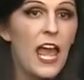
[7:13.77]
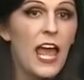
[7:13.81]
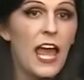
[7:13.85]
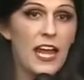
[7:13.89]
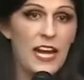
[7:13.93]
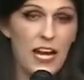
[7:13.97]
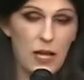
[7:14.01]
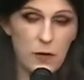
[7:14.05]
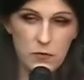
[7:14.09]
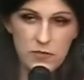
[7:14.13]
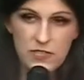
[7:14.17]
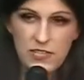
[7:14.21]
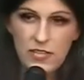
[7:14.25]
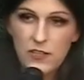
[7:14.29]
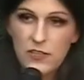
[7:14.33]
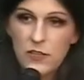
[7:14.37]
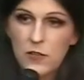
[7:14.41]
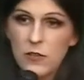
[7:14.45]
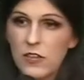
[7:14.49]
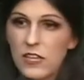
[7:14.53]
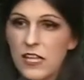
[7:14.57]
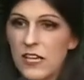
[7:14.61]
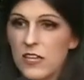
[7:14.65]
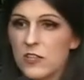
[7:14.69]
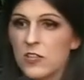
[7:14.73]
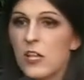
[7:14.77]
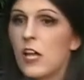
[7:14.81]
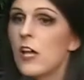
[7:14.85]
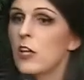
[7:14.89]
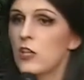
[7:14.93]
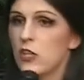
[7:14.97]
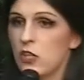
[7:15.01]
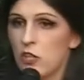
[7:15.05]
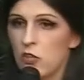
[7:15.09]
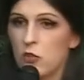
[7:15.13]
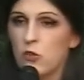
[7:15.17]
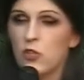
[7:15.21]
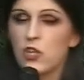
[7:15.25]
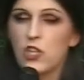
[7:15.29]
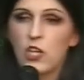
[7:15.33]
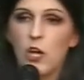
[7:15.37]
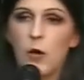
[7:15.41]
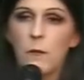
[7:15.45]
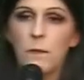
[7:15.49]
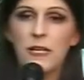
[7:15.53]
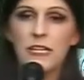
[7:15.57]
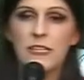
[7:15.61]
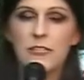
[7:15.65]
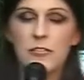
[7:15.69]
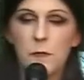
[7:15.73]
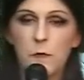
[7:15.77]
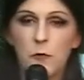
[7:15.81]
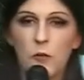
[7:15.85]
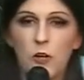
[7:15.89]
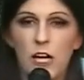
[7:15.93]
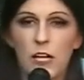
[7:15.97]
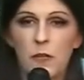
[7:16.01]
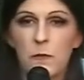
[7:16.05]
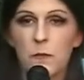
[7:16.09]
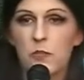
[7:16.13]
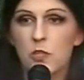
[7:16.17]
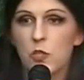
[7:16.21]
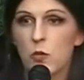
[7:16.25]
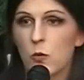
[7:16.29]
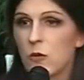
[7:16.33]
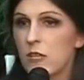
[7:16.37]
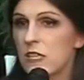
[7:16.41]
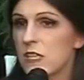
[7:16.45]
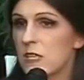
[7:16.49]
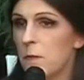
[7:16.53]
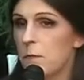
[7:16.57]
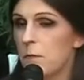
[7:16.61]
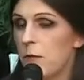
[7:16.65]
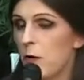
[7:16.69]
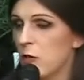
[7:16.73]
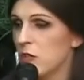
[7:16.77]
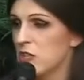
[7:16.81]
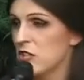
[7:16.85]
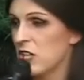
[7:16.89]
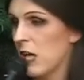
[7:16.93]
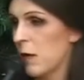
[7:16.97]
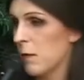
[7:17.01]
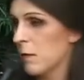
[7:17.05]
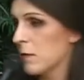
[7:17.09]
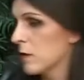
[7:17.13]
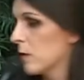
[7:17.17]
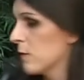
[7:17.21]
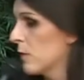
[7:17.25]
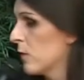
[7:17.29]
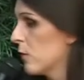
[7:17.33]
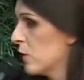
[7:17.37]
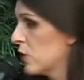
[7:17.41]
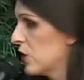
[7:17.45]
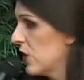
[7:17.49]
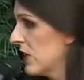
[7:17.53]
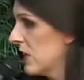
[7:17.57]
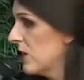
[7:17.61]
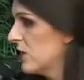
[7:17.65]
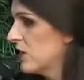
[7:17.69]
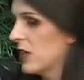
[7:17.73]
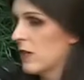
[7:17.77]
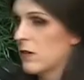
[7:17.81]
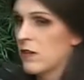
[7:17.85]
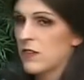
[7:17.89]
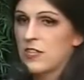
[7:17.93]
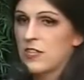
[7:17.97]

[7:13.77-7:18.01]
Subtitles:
And I will tell you this, you show me Democratic majorities in both chambers of the Virginia General